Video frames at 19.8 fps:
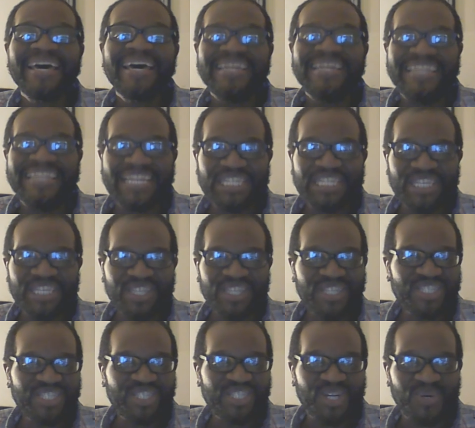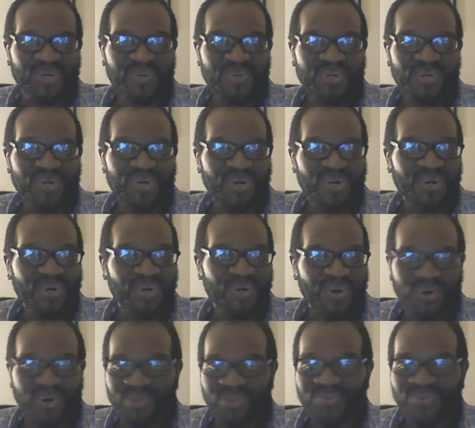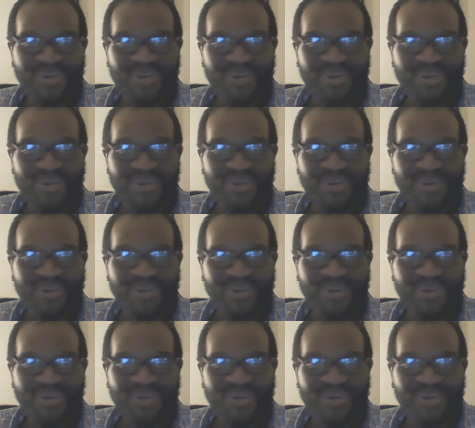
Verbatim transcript: Let's get this show on the